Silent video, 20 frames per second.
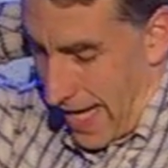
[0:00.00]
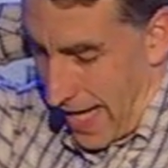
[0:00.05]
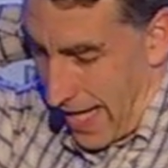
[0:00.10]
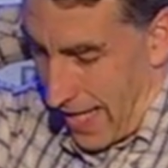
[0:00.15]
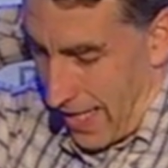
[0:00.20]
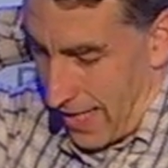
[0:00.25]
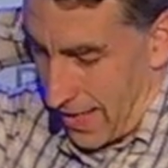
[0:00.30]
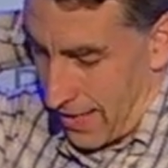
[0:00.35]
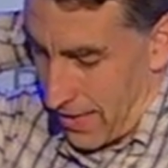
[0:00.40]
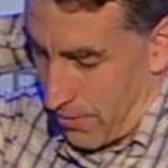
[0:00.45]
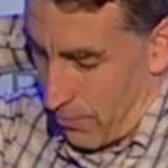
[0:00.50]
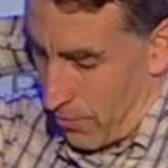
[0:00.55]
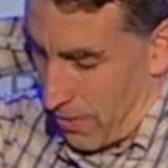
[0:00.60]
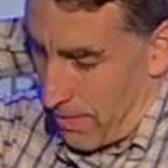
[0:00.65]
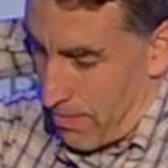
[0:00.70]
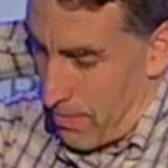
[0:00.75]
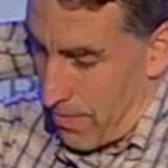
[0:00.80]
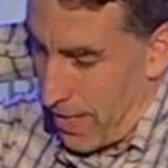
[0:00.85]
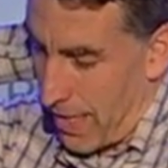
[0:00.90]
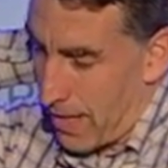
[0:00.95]
And
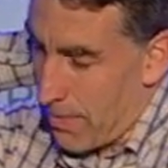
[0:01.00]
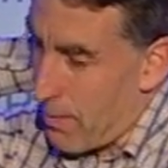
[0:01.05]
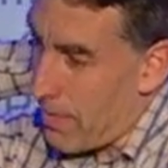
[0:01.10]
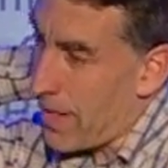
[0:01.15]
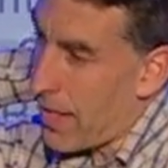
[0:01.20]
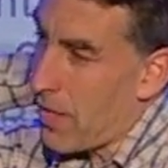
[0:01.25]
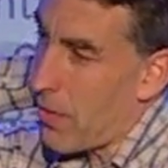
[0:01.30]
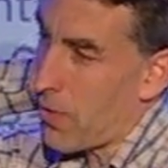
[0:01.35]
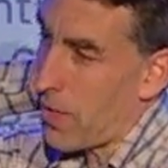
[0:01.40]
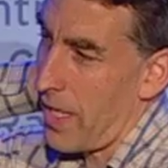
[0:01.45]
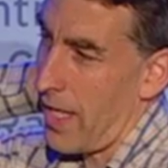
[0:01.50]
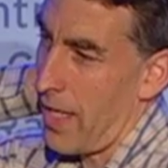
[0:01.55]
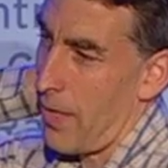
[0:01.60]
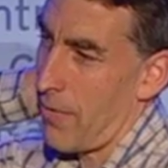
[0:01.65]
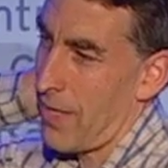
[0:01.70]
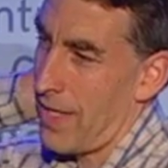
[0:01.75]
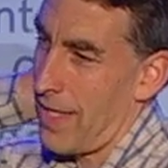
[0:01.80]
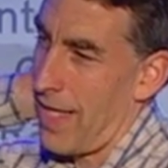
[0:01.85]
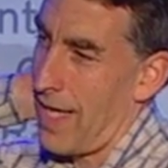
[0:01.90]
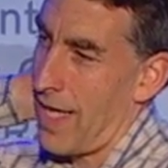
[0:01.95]
what made me okay
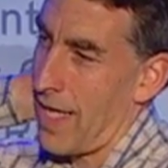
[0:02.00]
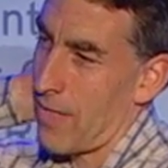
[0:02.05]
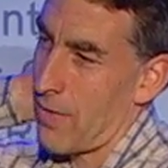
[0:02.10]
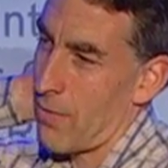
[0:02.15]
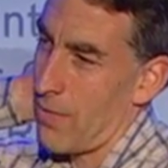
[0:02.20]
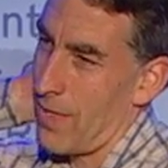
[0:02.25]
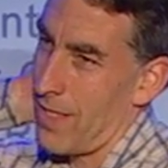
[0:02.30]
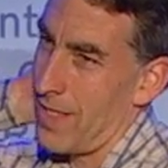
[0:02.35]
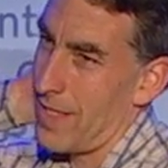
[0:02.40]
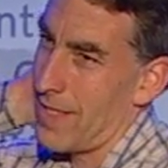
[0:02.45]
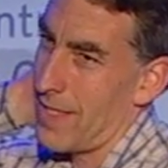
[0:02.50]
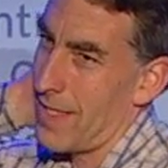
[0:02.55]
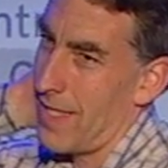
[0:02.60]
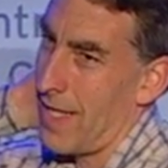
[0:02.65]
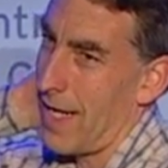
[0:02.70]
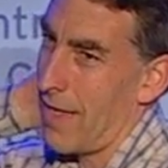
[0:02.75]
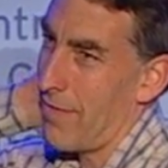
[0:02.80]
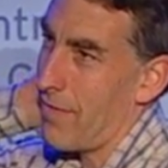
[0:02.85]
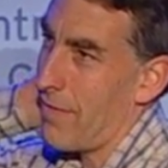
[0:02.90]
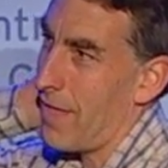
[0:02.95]
with that was
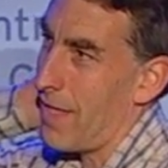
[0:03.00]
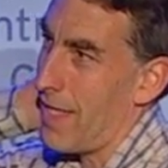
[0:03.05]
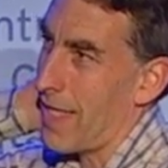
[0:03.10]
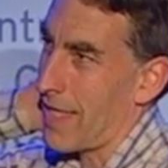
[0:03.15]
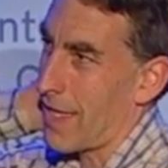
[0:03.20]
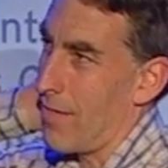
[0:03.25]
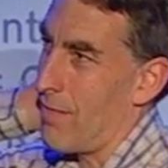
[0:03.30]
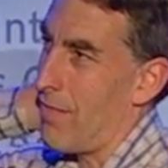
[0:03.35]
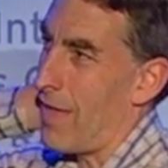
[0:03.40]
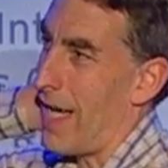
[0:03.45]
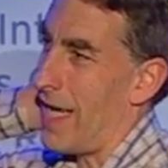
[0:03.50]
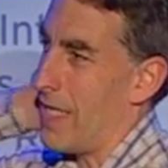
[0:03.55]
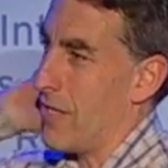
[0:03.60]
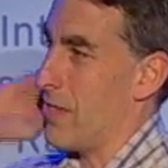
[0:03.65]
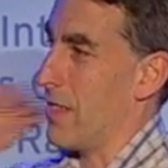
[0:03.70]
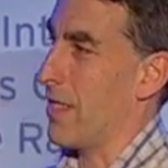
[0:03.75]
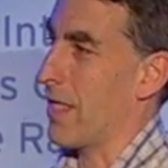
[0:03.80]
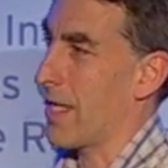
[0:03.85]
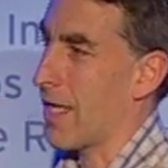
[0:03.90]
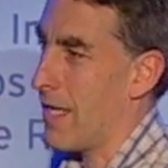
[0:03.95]
that I felt like the
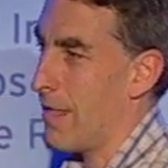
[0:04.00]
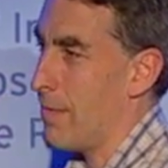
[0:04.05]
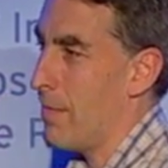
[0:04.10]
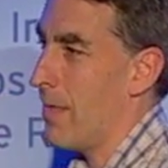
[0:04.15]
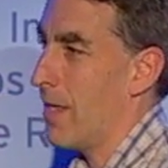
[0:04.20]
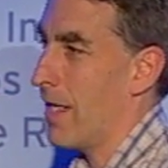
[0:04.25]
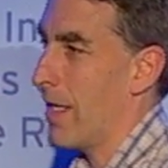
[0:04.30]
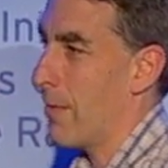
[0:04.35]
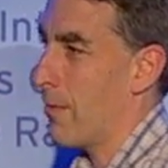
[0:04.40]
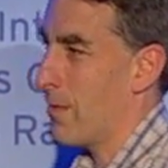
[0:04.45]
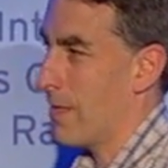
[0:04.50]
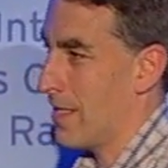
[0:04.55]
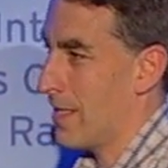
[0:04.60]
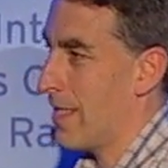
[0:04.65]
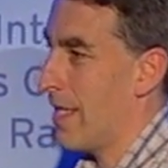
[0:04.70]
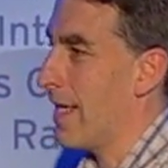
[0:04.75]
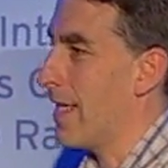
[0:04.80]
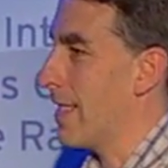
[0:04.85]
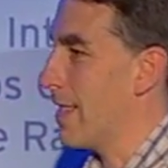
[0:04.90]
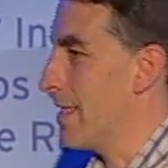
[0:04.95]
values of the company would
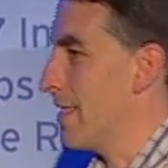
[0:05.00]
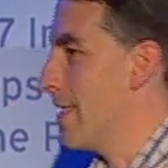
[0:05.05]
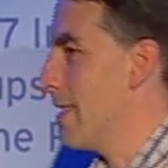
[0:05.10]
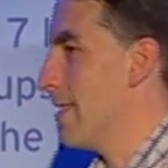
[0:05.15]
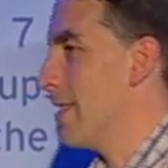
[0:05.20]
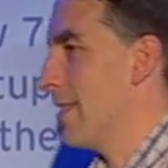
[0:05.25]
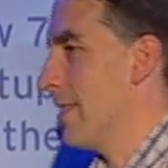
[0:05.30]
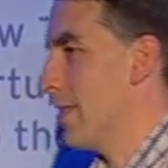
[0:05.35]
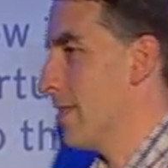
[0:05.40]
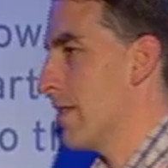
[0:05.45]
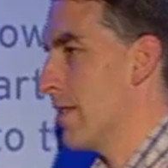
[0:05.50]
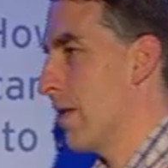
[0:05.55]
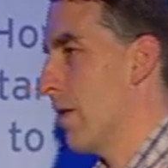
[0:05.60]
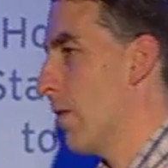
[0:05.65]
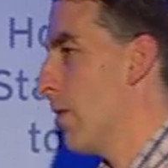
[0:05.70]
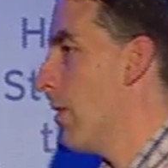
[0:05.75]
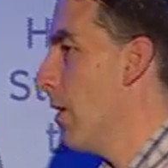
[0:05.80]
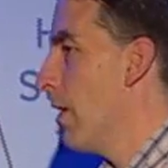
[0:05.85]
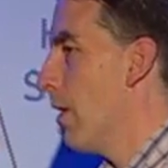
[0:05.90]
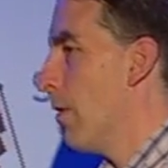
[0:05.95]
stay consistent.
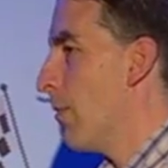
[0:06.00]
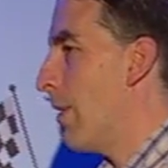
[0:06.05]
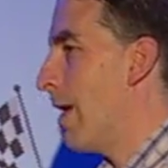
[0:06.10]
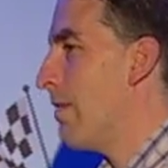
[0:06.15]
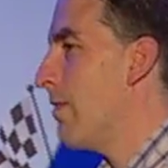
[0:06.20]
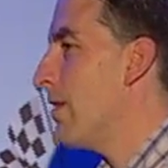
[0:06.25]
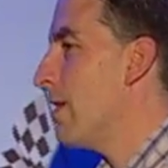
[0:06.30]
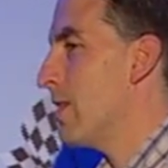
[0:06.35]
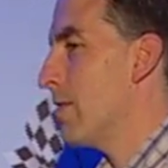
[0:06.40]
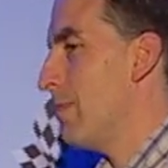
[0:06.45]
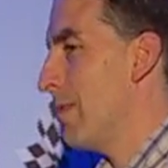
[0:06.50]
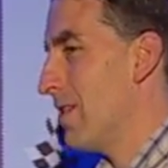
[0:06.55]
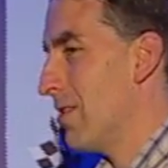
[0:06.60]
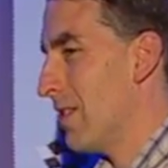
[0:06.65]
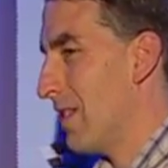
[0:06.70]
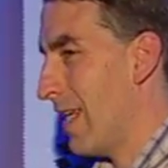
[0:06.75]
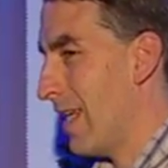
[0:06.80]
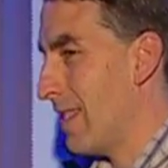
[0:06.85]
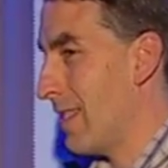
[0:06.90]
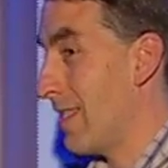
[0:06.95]
So Redfin's
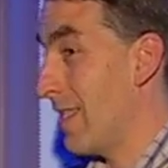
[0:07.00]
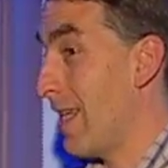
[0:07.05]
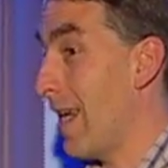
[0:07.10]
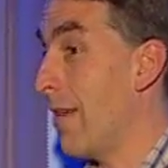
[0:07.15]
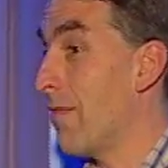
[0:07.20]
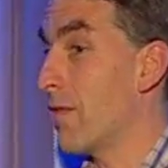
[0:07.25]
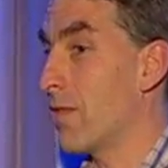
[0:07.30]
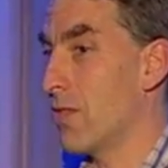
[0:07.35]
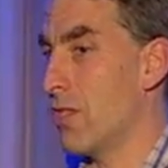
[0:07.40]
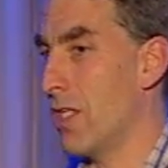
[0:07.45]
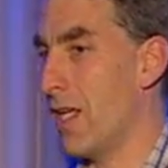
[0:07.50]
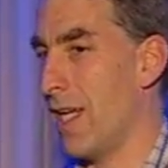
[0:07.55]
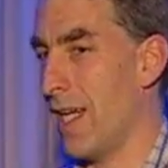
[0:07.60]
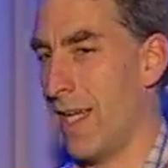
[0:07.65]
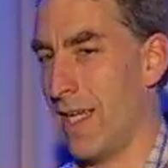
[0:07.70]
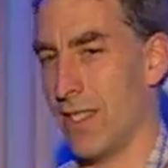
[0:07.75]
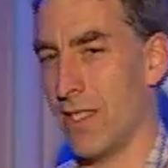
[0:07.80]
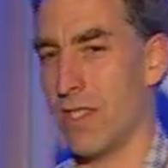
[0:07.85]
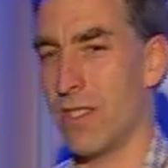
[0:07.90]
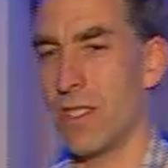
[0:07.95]
mission has never
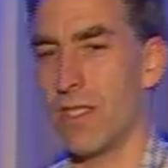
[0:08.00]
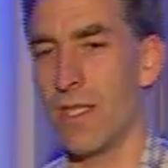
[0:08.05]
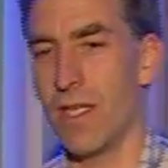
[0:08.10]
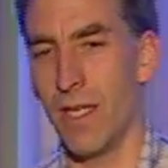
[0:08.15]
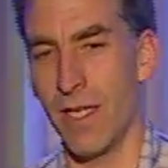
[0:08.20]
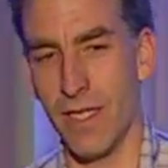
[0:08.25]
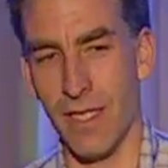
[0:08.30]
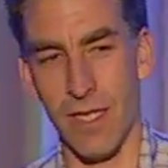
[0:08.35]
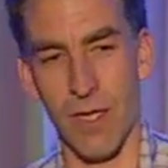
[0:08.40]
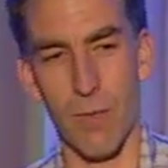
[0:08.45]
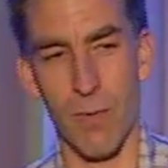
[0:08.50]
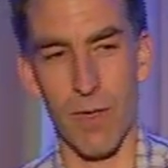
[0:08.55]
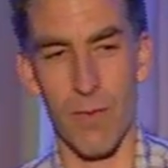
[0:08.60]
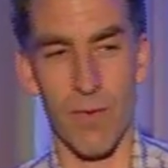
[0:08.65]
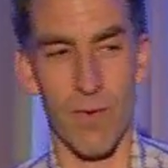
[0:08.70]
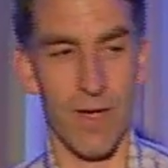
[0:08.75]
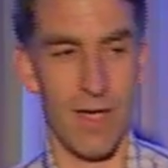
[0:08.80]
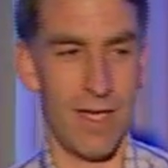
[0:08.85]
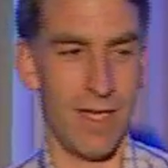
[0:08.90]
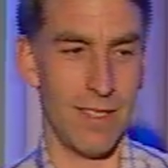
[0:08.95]
changed. You know, we
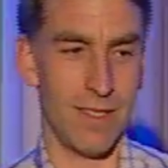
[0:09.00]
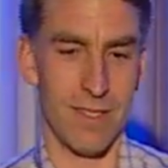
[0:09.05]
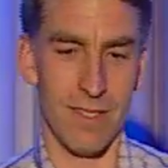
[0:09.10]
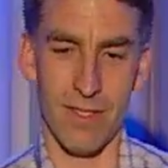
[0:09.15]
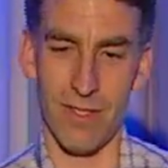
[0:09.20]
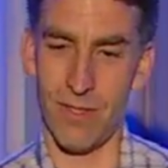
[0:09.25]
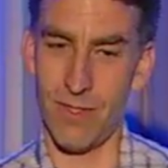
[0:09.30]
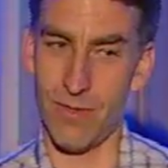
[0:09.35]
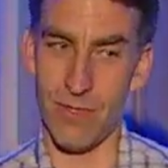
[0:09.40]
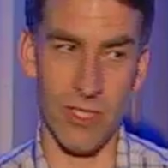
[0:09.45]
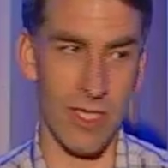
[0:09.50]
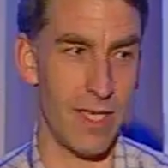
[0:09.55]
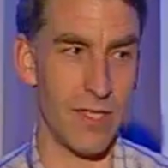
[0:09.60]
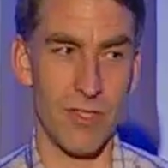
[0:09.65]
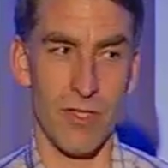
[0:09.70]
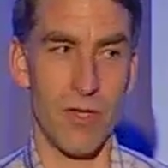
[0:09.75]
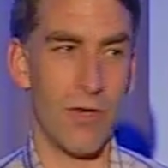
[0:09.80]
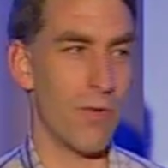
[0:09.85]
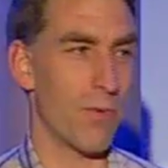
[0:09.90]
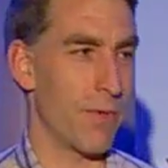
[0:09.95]
want to change
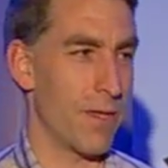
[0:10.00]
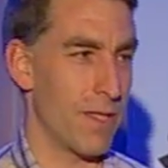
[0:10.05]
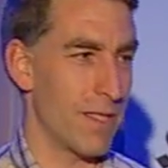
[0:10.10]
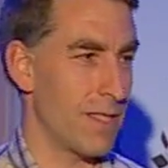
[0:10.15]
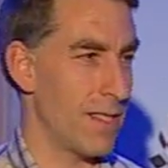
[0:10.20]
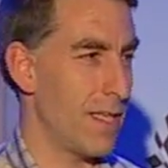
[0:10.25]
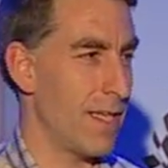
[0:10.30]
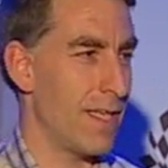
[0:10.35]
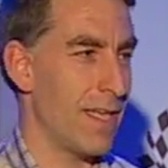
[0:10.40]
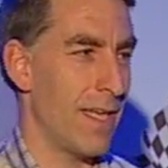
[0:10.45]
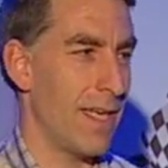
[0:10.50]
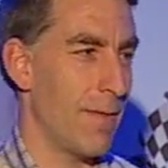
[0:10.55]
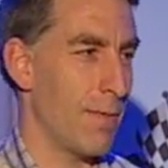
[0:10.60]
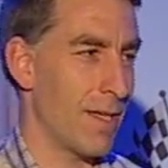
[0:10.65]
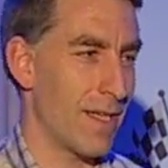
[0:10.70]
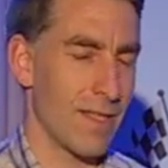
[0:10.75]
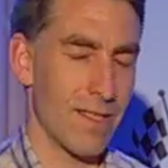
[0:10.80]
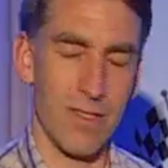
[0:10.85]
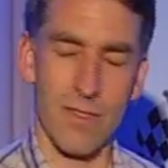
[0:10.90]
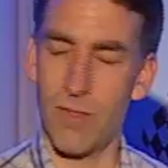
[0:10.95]
the whole real estate game
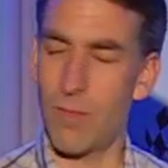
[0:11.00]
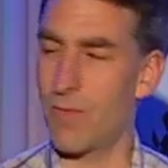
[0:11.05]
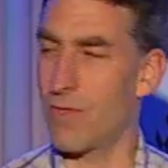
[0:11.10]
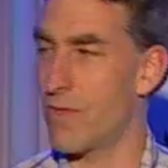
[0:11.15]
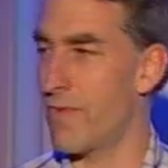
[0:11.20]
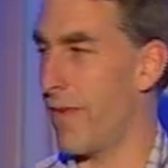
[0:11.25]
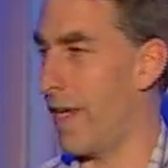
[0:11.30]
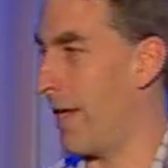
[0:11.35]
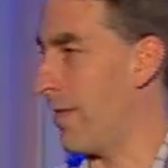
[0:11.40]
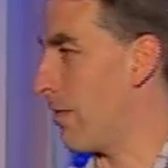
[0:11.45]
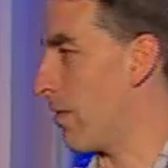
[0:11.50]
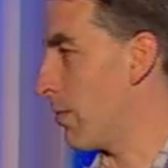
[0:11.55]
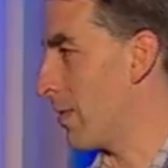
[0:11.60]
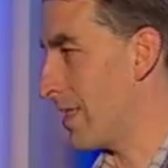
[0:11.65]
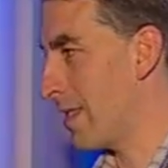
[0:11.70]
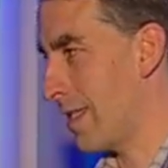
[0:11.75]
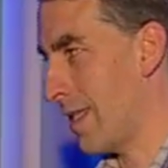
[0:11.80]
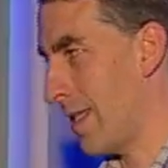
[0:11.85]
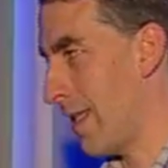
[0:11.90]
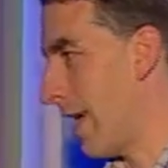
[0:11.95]
in consumers' favor. We
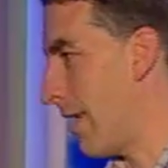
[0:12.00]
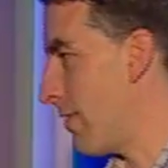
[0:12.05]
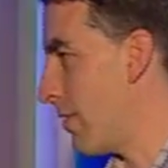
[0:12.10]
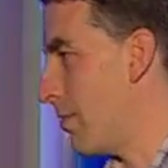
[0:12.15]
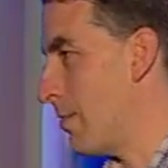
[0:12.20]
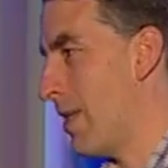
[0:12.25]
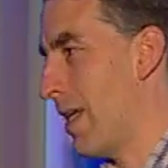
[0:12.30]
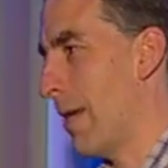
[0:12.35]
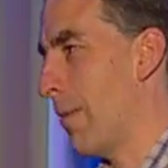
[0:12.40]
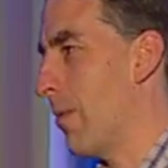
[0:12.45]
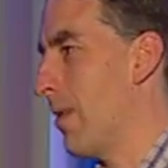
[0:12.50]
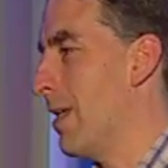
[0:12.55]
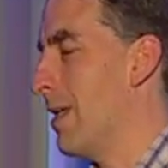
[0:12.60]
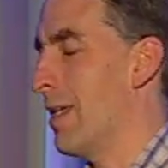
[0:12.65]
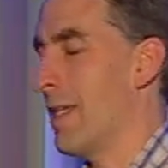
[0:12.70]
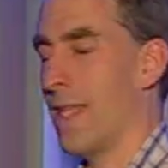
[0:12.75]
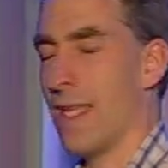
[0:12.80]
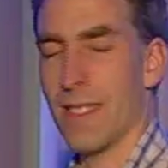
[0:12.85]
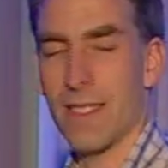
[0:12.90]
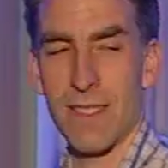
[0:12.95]
said that from day
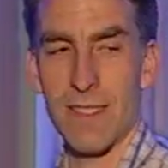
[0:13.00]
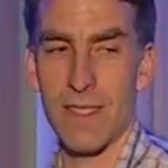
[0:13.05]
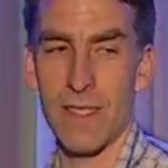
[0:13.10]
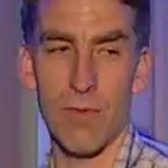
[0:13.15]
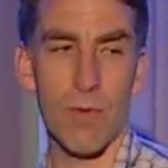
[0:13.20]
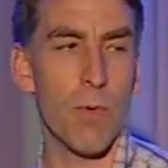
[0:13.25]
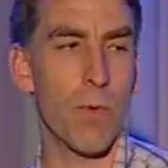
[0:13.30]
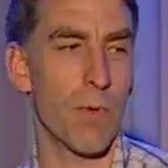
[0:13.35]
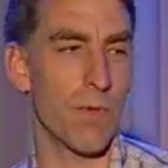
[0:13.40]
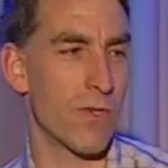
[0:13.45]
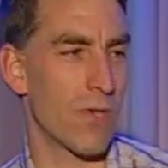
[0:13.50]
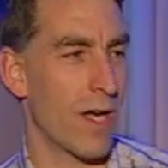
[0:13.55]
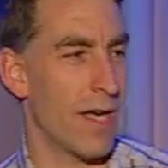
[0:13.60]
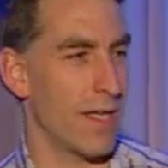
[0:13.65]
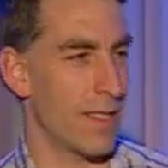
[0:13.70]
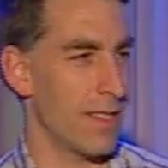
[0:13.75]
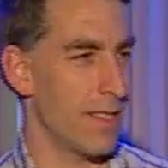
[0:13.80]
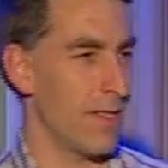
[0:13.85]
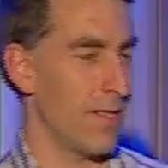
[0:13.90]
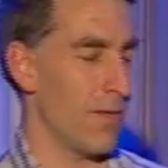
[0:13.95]
one, and that's still what we're
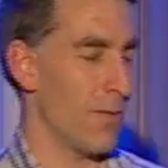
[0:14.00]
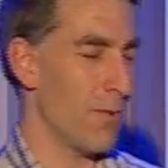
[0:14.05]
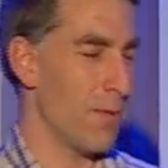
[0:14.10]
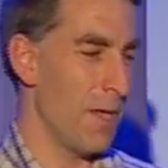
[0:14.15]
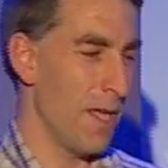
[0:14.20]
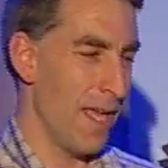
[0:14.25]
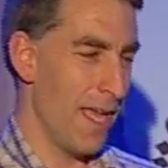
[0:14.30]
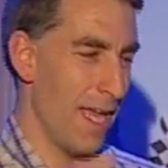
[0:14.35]
trying to do.